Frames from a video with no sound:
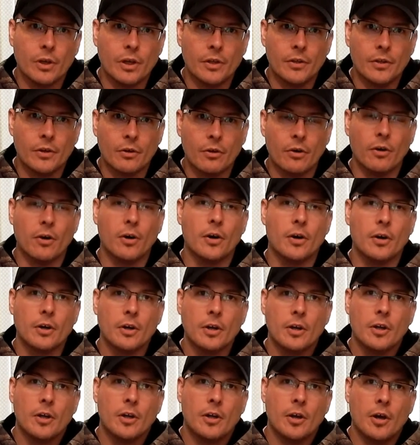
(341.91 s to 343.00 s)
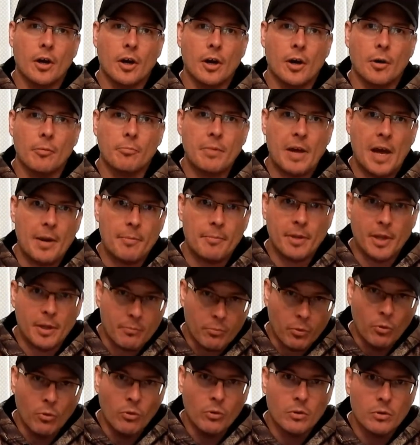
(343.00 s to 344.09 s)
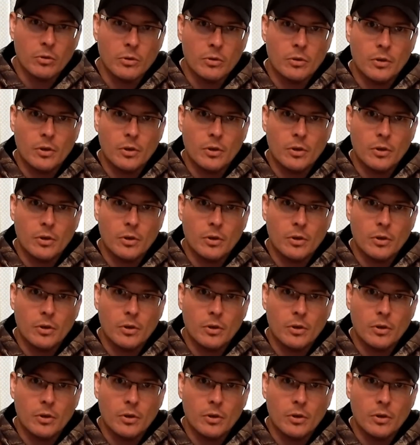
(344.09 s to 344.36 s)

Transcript: and there are bad people,